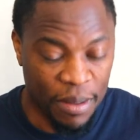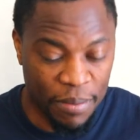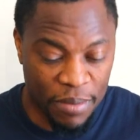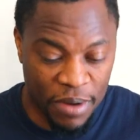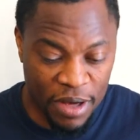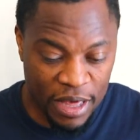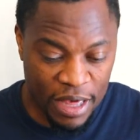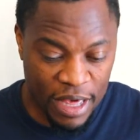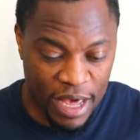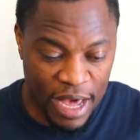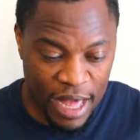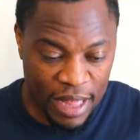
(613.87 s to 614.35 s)

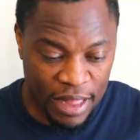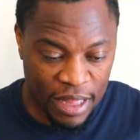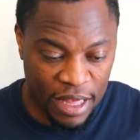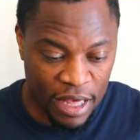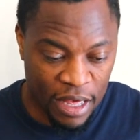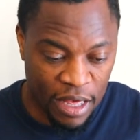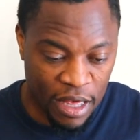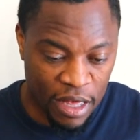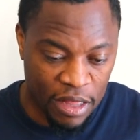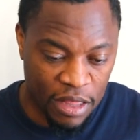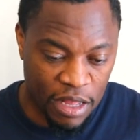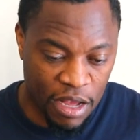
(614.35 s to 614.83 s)
But yet,
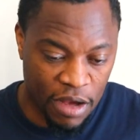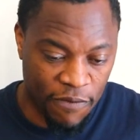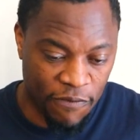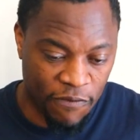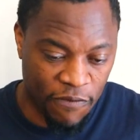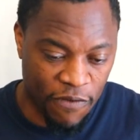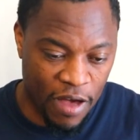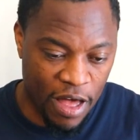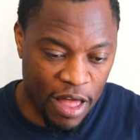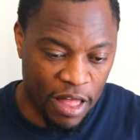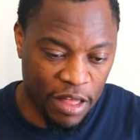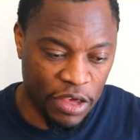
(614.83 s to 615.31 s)
the
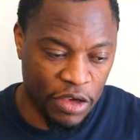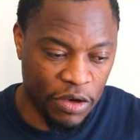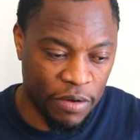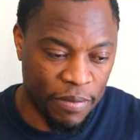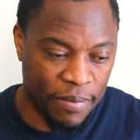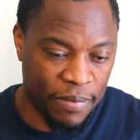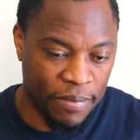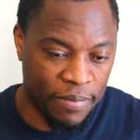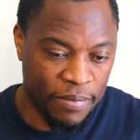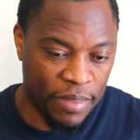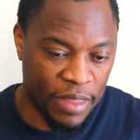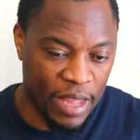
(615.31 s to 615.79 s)

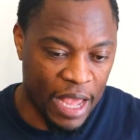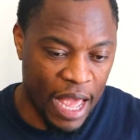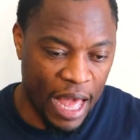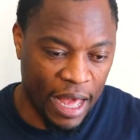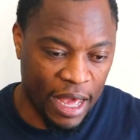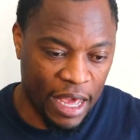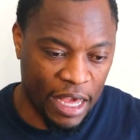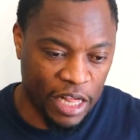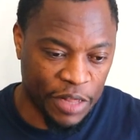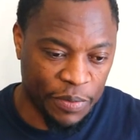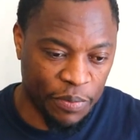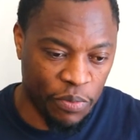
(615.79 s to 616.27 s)
volume
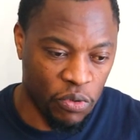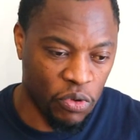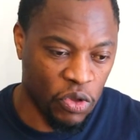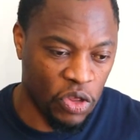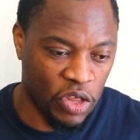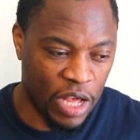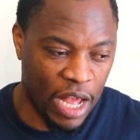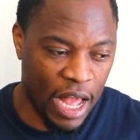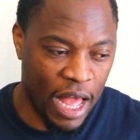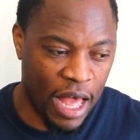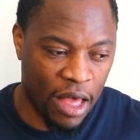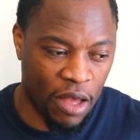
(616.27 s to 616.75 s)
that gets
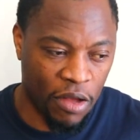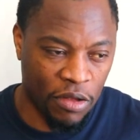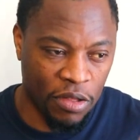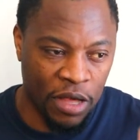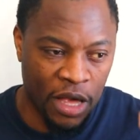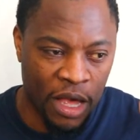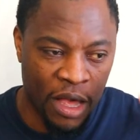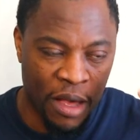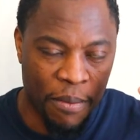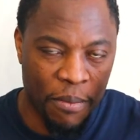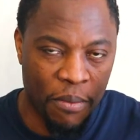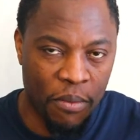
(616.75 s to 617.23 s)
pushed
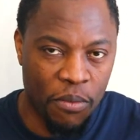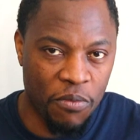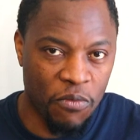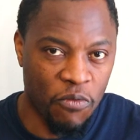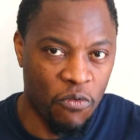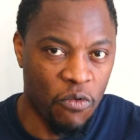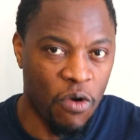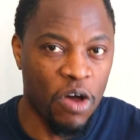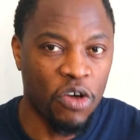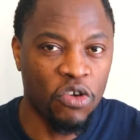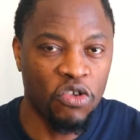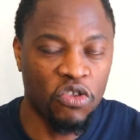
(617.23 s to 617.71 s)
out
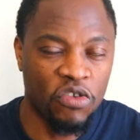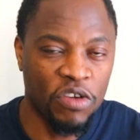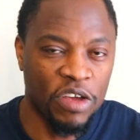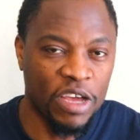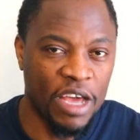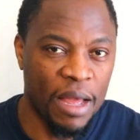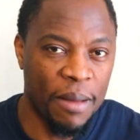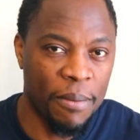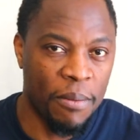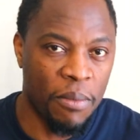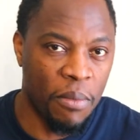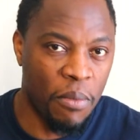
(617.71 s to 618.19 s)
Wall
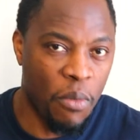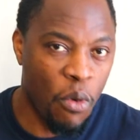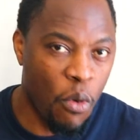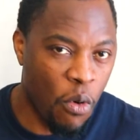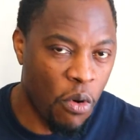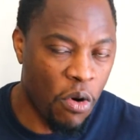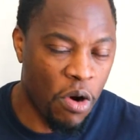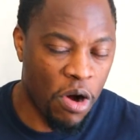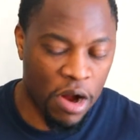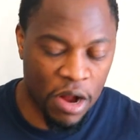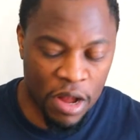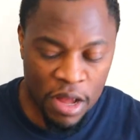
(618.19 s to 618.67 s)
get
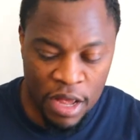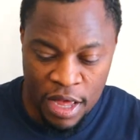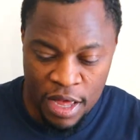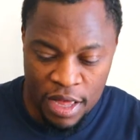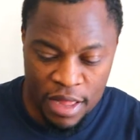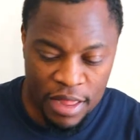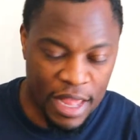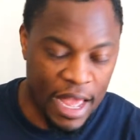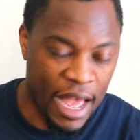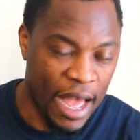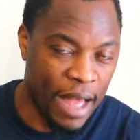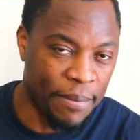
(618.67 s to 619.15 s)
more
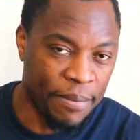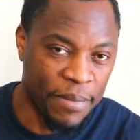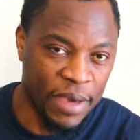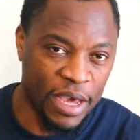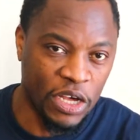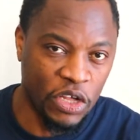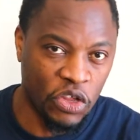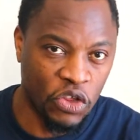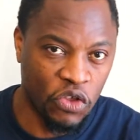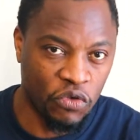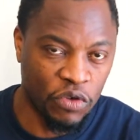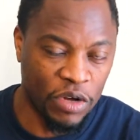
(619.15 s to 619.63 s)
than
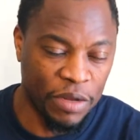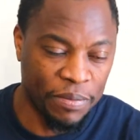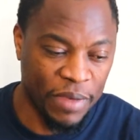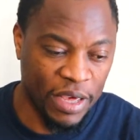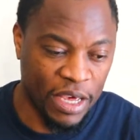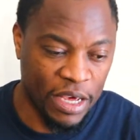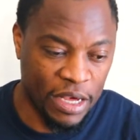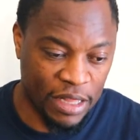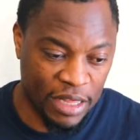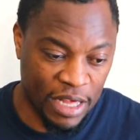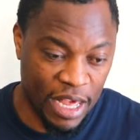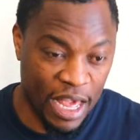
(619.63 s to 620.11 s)
Main Street
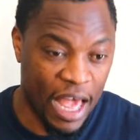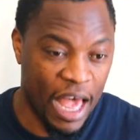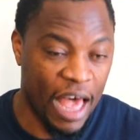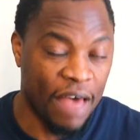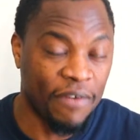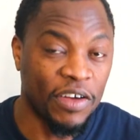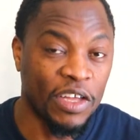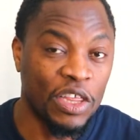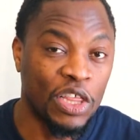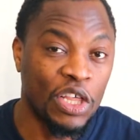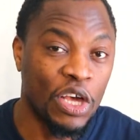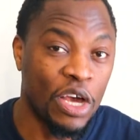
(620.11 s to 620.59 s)
because they
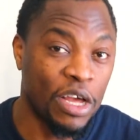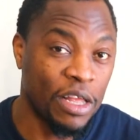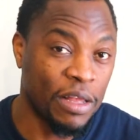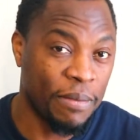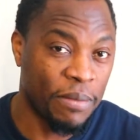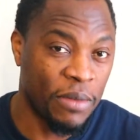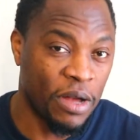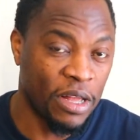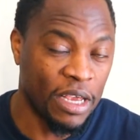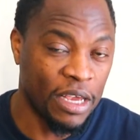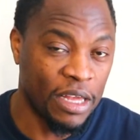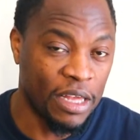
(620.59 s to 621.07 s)
have a ton
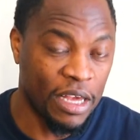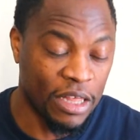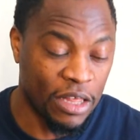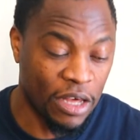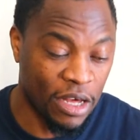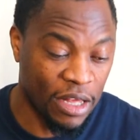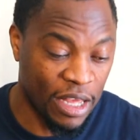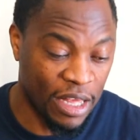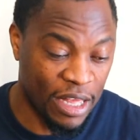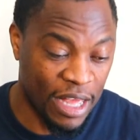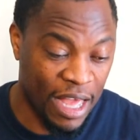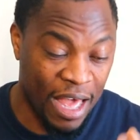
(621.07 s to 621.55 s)
of money. They,
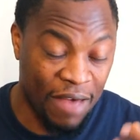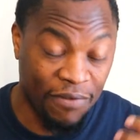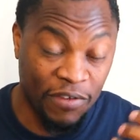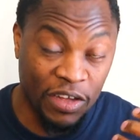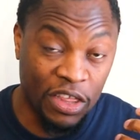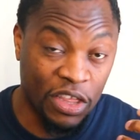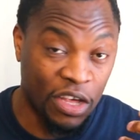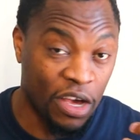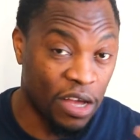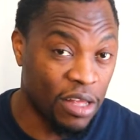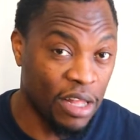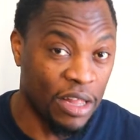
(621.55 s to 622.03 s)
ton, they have
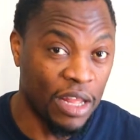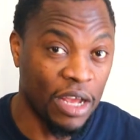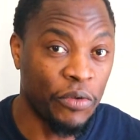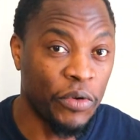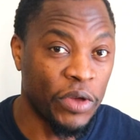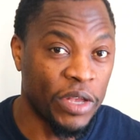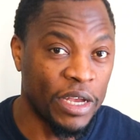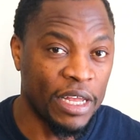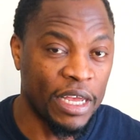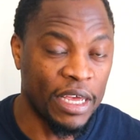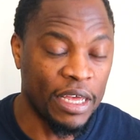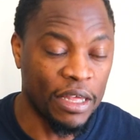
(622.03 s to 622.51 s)
a ton of
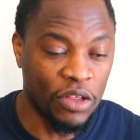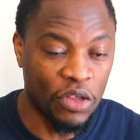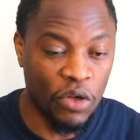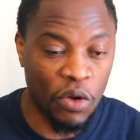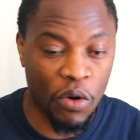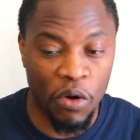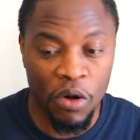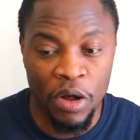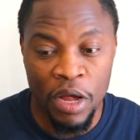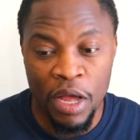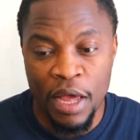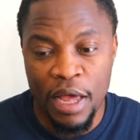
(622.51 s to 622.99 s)
liquidity.
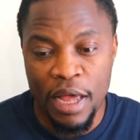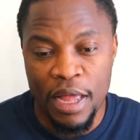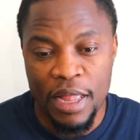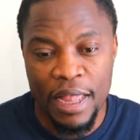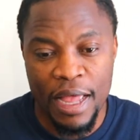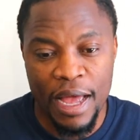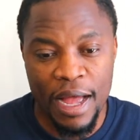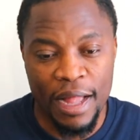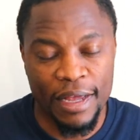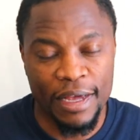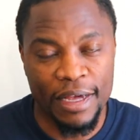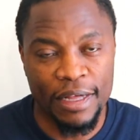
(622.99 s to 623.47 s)
So
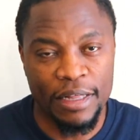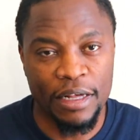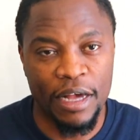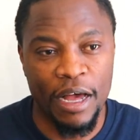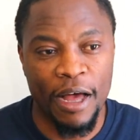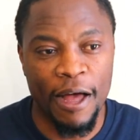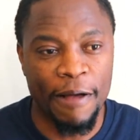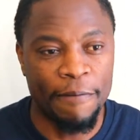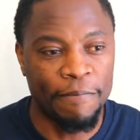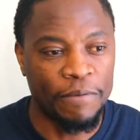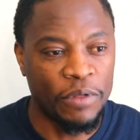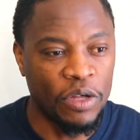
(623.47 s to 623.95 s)
that is
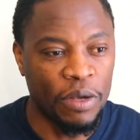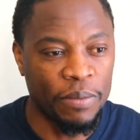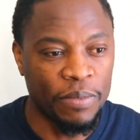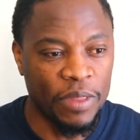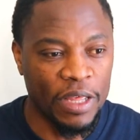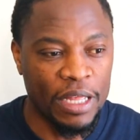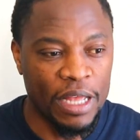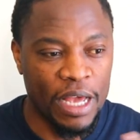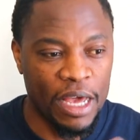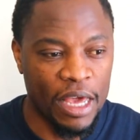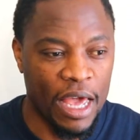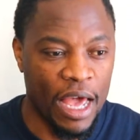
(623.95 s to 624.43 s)
um,
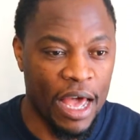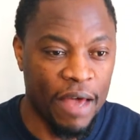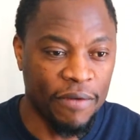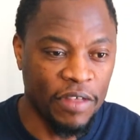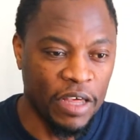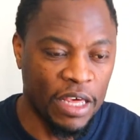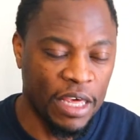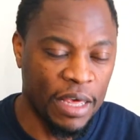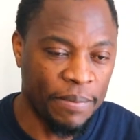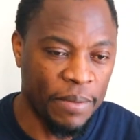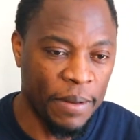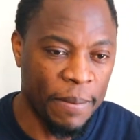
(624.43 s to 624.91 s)
something that you have
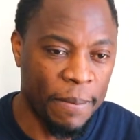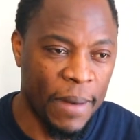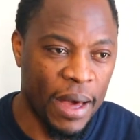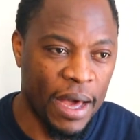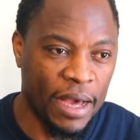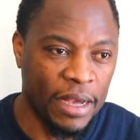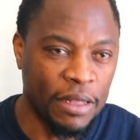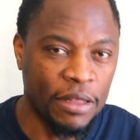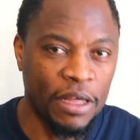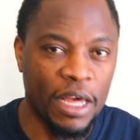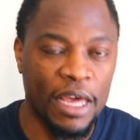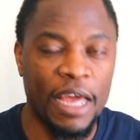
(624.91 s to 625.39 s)
to keep in
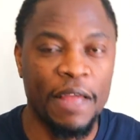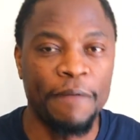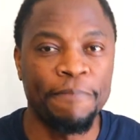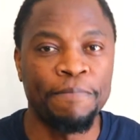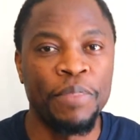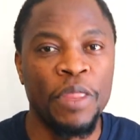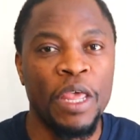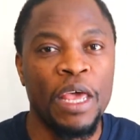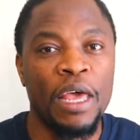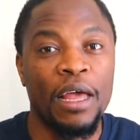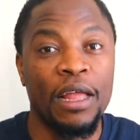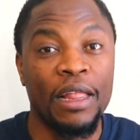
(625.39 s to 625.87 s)
mind.
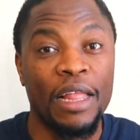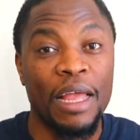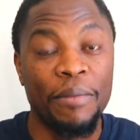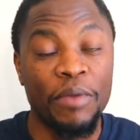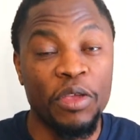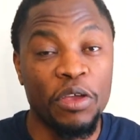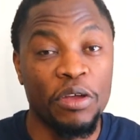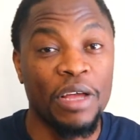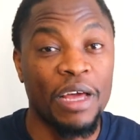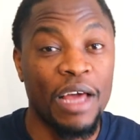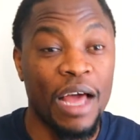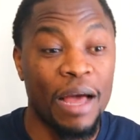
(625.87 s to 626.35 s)
Again, let
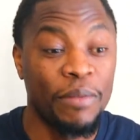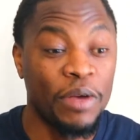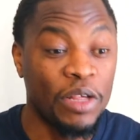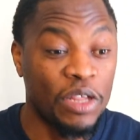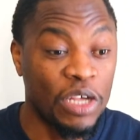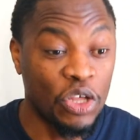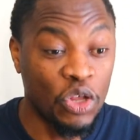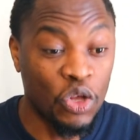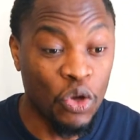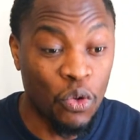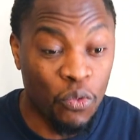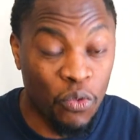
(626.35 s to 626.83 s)
me know in the comment
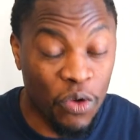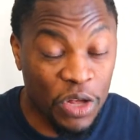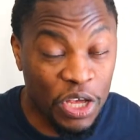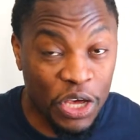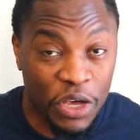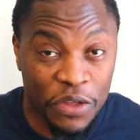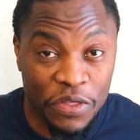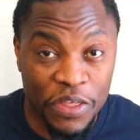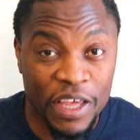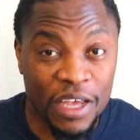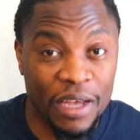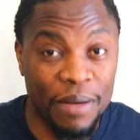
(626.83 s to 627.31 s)
section, what do
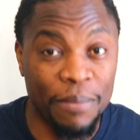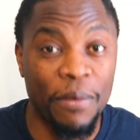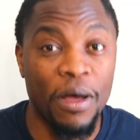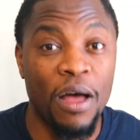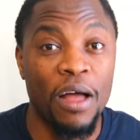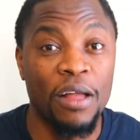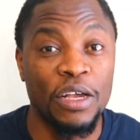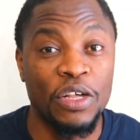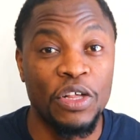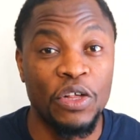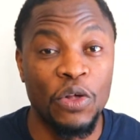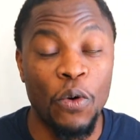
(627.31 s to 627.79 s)
you think
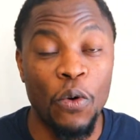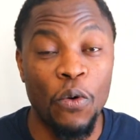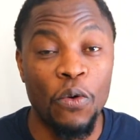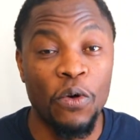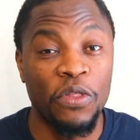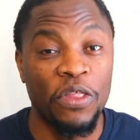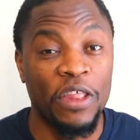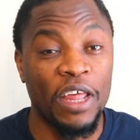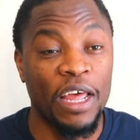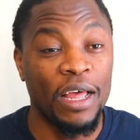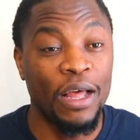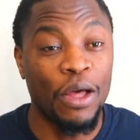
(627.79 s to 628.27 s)
about this
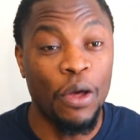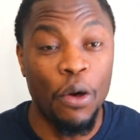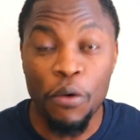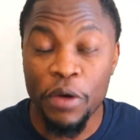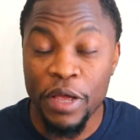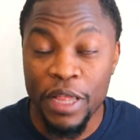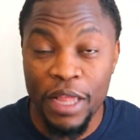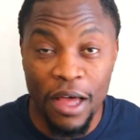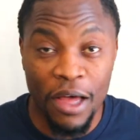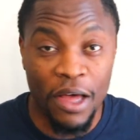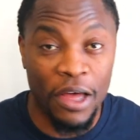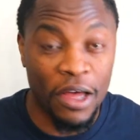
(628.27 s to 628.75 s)
whole thing
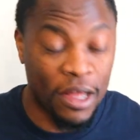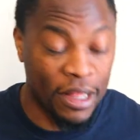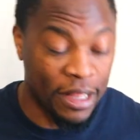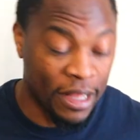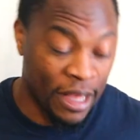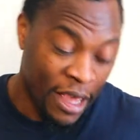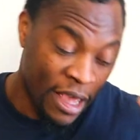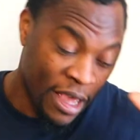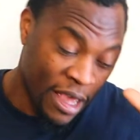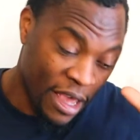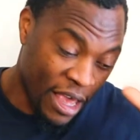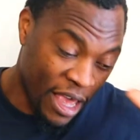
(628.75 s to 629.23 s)
going on?